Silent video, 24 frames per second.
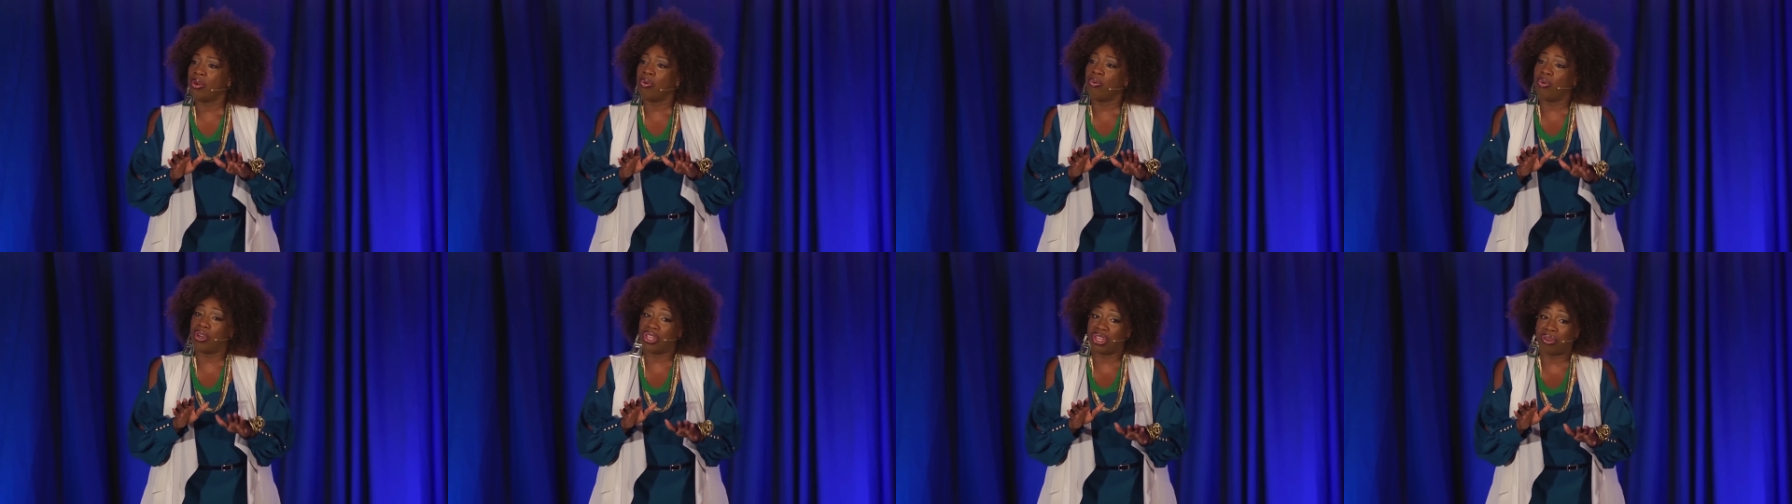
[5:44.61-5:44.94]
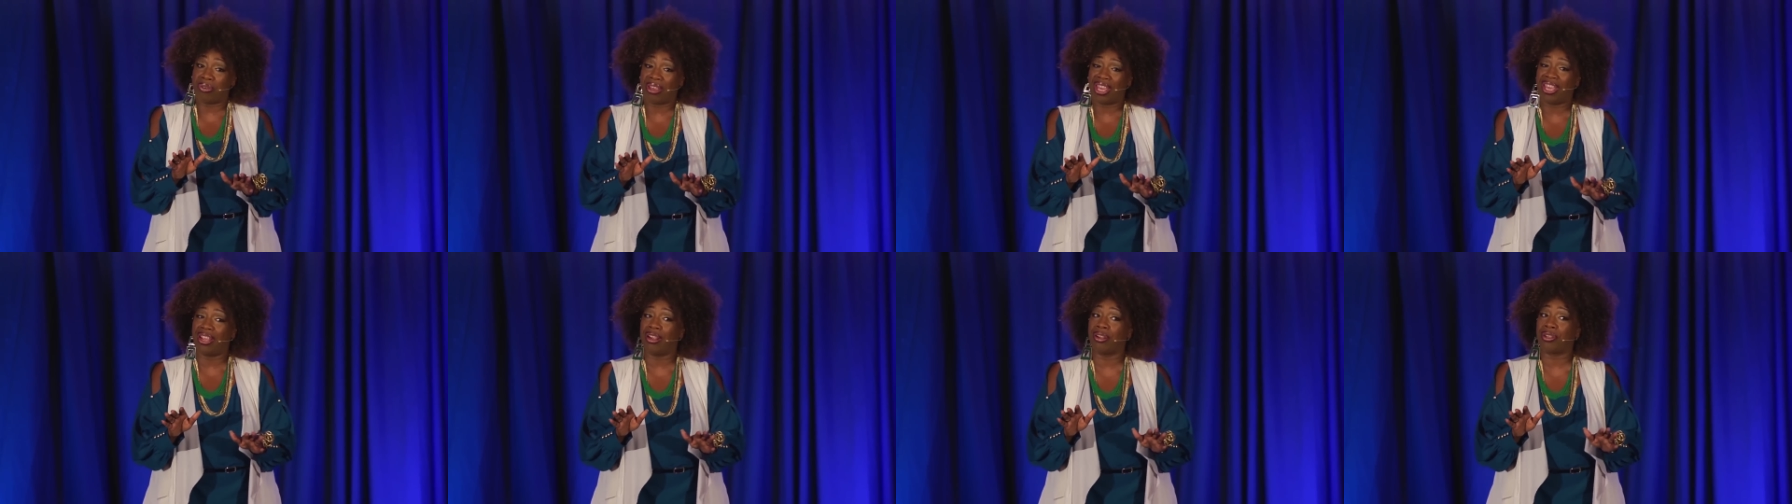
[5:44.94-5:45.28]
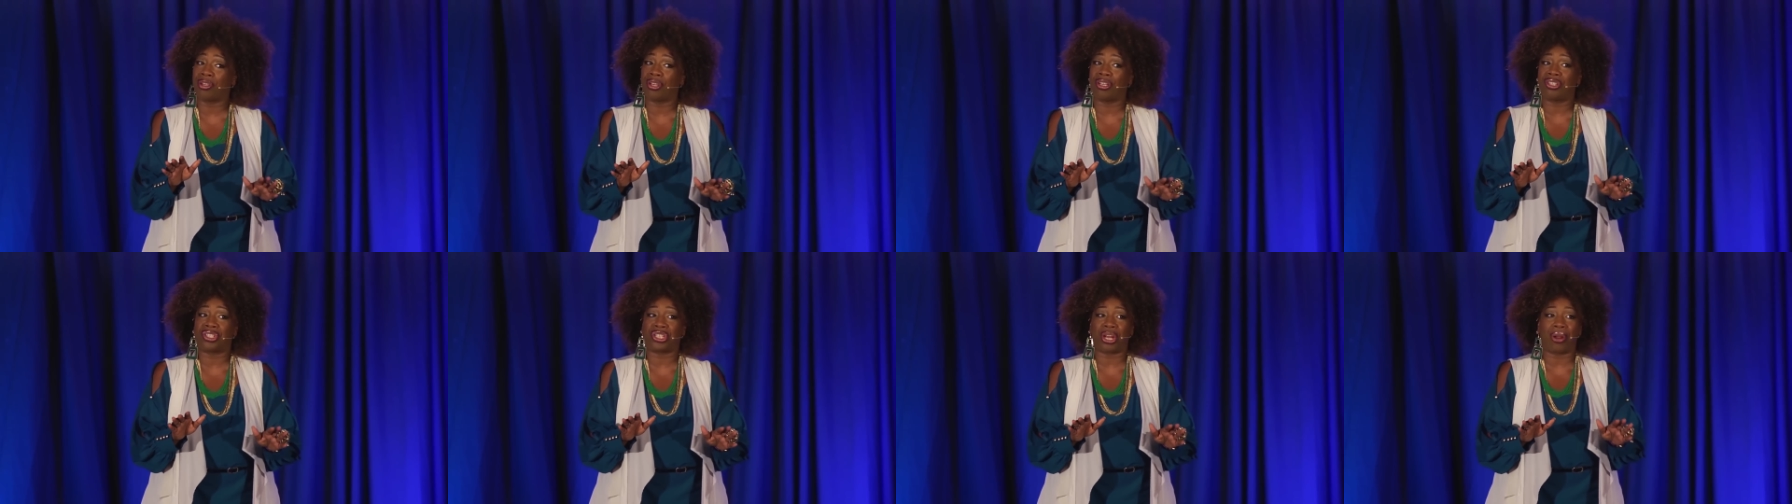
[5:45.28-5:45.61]
when you hear
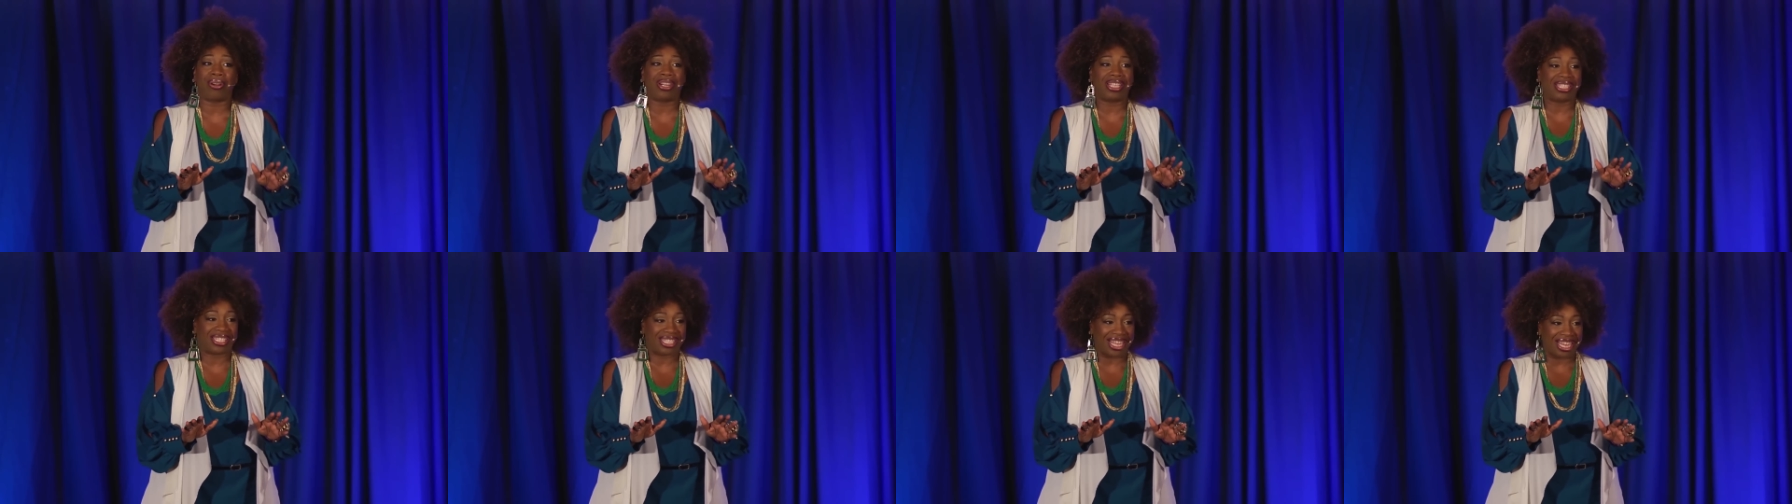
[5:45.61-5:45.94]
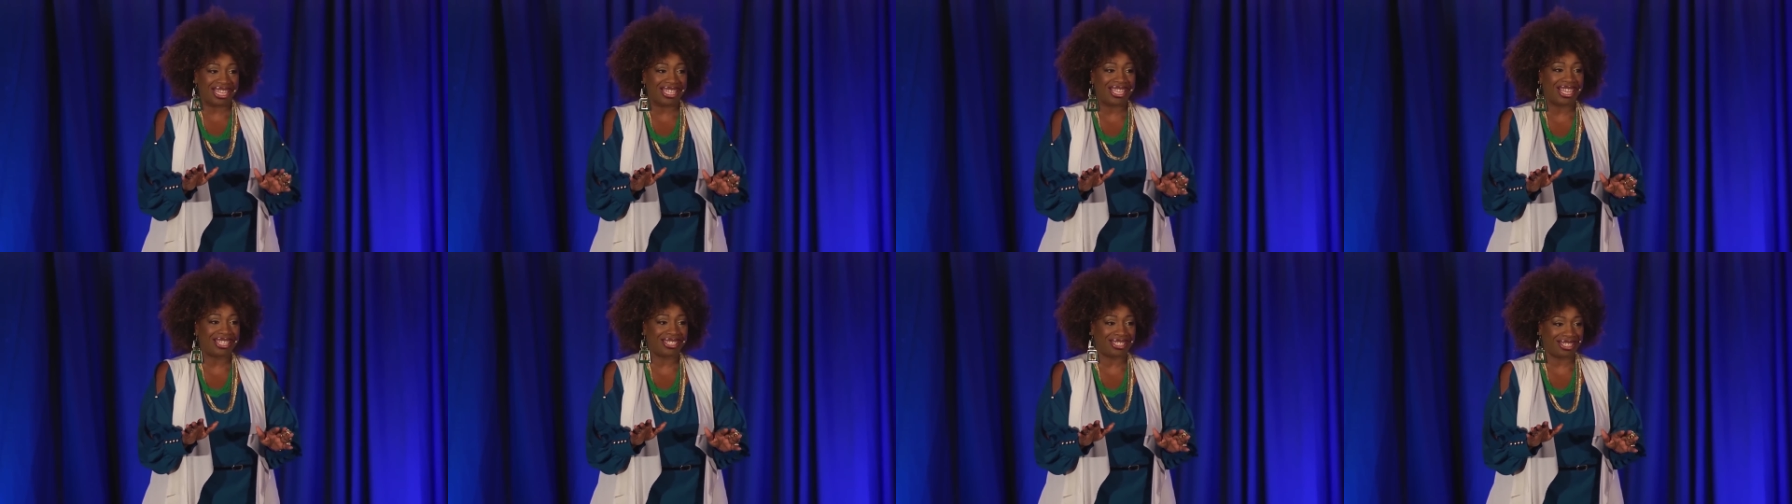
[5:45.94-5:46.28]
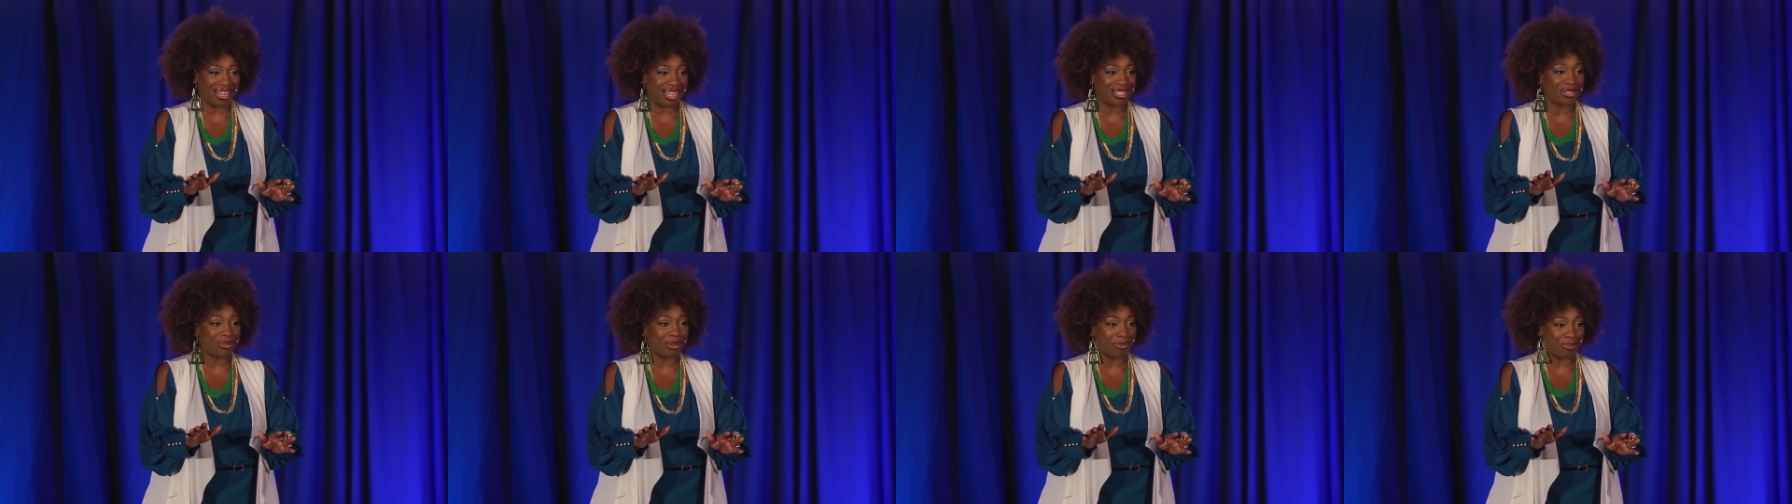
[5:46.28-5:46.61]
your journey, say yes,
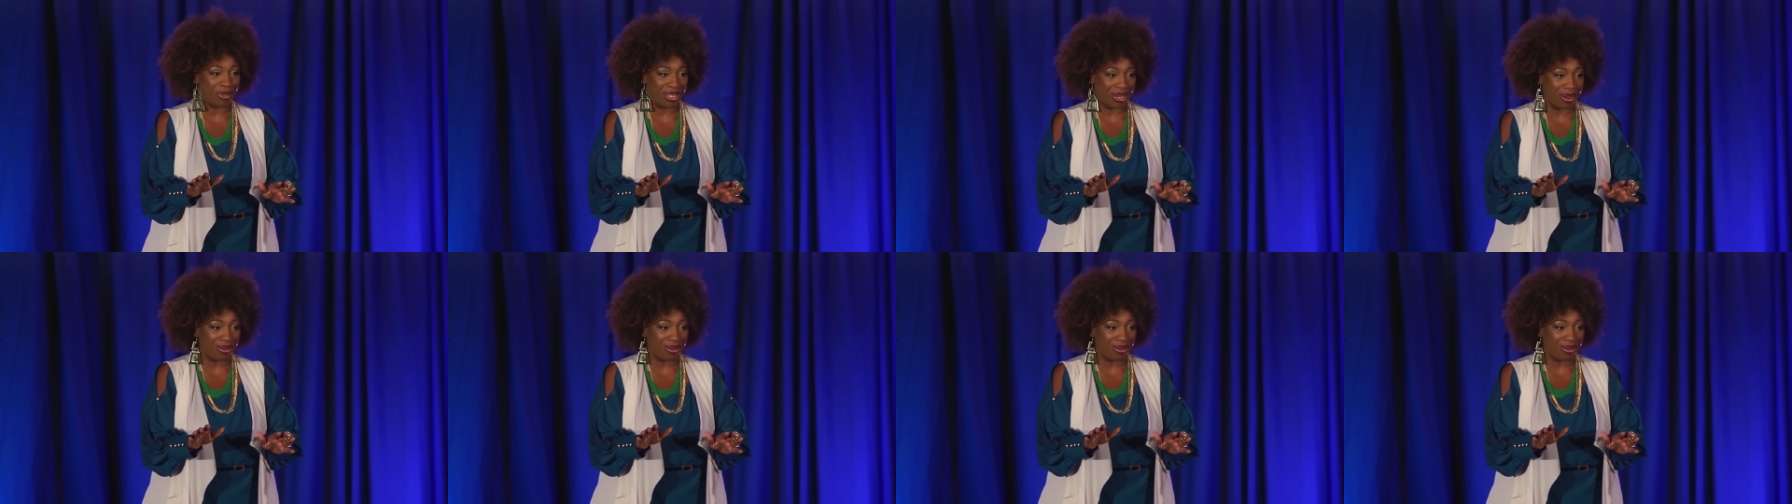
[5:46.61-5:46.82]
yes with me.